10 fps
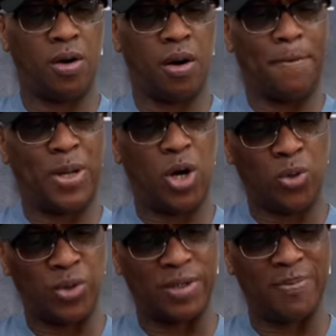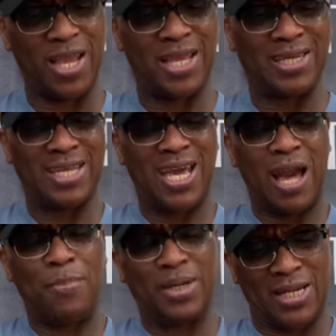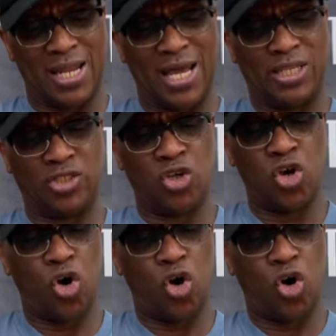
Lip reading: opponent and capitalize